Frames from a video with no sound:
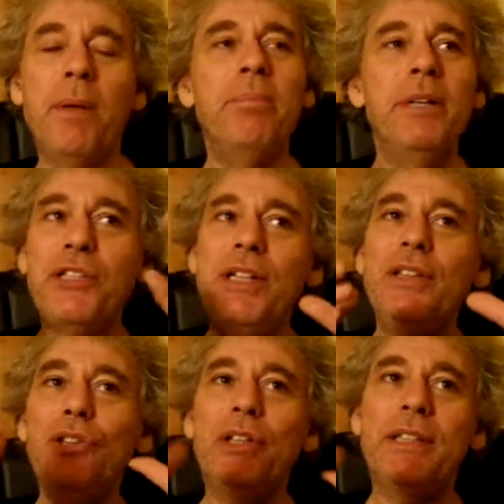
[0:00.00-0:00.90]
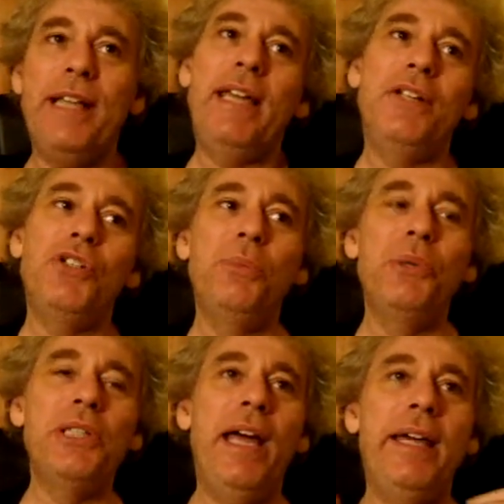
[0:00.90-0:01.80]
But she didn't look naked. She
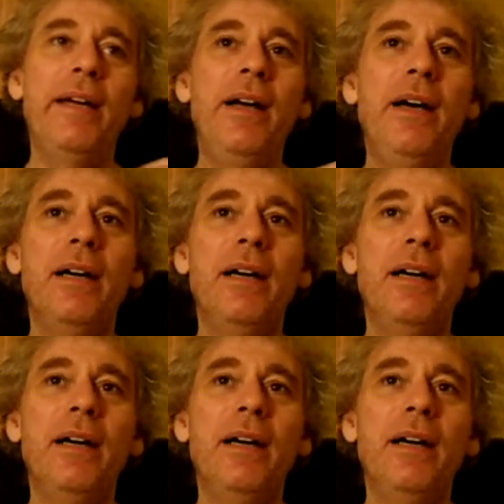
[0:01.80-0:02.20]
was like